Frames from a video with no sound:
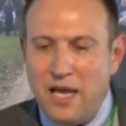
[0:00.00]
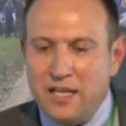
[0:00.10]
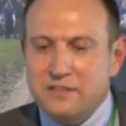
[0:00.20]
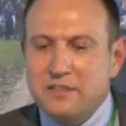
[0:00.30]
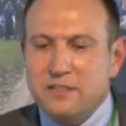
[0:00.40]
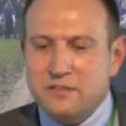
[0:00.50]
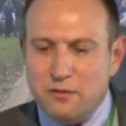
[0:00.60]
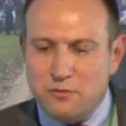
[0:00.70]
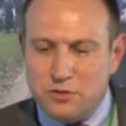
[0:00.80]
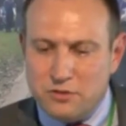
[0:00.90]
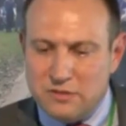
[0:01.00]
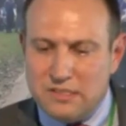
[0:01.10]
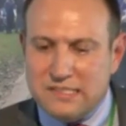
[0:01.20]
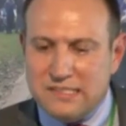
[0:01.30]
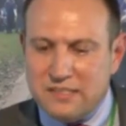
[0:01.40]
And the Resolution
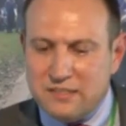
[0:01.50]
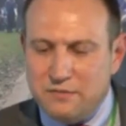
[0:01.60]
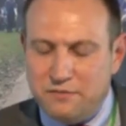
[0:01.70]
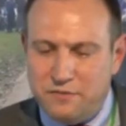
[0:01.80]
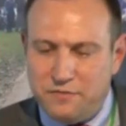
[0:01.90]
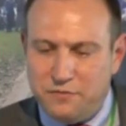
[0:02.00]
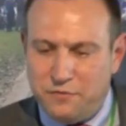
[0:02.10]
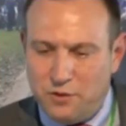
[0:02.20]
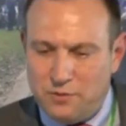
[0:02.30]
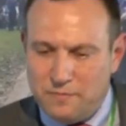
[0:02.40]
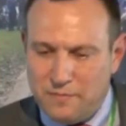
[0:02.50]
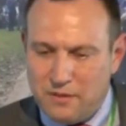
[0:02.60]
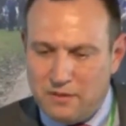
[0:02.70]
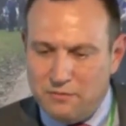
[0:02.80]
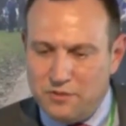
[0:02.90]
1654,
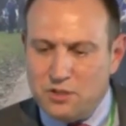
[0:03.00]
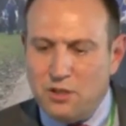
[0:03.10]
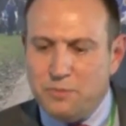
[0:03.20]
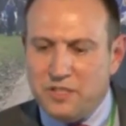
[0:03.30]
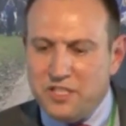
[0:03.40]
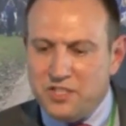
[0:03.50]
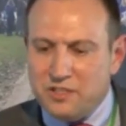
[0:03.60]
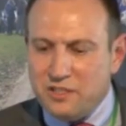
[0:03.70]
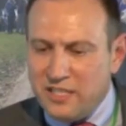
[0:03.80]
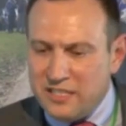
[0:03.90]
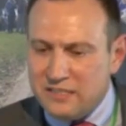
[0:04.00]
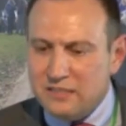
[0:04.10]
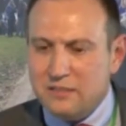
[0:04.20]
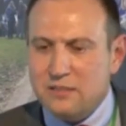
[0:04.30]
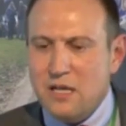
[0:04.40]
which
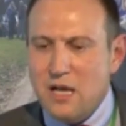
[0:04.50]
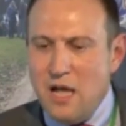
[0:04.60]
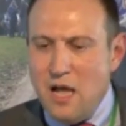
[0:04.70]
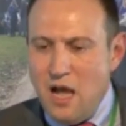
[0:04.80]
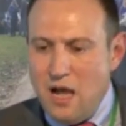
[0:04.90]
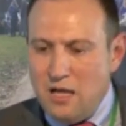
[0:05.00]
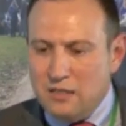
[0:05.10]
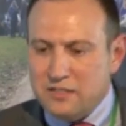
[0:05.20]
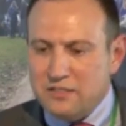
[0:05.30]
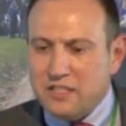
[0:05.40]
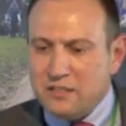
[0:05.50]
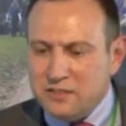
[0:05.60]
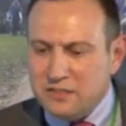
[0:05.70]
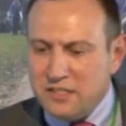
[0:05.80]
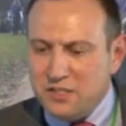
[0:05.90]
operationalizes the
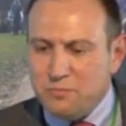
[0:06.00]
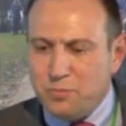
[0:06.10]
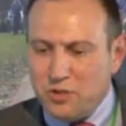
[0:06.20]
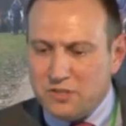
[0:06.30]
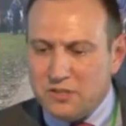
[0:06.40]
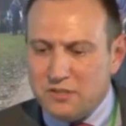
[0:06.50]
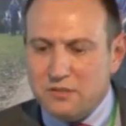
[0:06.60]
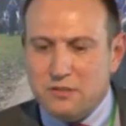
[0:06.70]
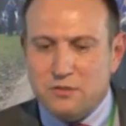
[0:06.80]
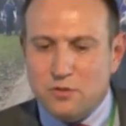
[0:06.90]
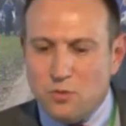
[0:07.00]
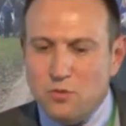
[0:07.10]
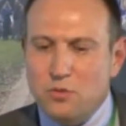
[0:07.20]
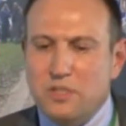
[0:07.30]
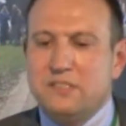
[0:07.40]
decolonization process
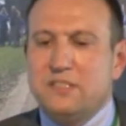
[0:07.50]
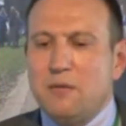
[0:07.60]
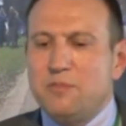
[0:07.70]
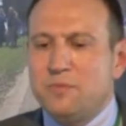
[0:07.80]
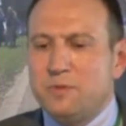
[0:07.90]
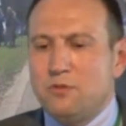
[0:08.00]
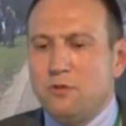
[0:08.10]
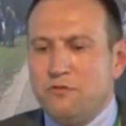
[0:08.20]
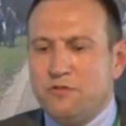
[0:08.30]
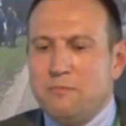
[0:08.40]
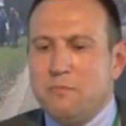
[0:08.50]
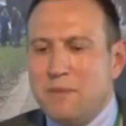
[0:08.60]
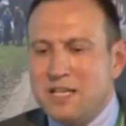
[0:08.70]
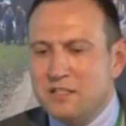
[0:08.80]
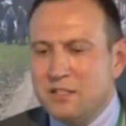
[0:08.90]
through establishment of a
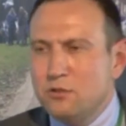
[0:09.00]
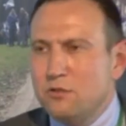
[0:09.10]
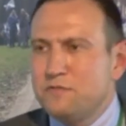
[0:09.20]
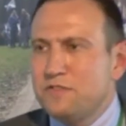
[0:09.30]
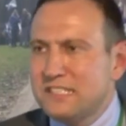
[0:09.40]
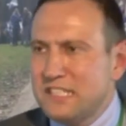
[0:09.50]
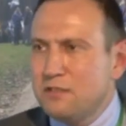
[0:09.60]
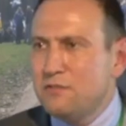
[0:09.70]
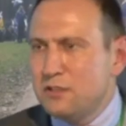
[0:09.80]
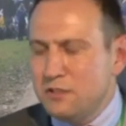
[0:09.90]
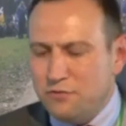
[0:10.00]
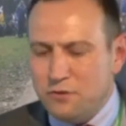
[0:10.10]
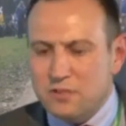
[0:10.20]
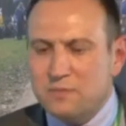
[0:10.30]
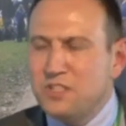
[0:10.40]
mandate of
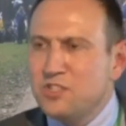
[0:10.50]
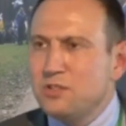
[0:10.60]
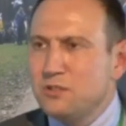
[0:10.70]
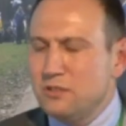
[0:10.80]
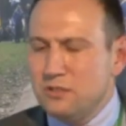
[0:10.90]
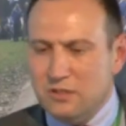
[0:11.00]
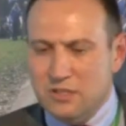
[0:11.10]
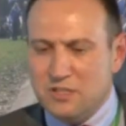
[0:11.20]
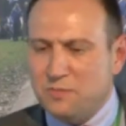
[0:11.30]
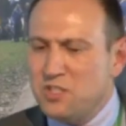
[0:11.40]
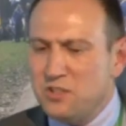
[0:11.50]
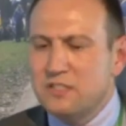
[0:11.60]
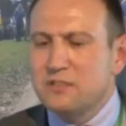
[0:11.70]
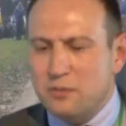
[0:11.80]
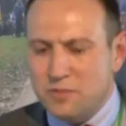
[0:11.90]
C24,
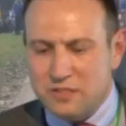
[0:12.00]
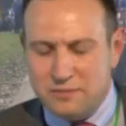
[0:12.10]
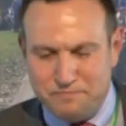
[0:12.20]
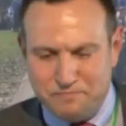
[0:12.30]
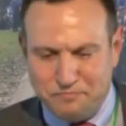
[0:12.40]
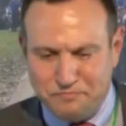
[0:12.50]
specialized committee.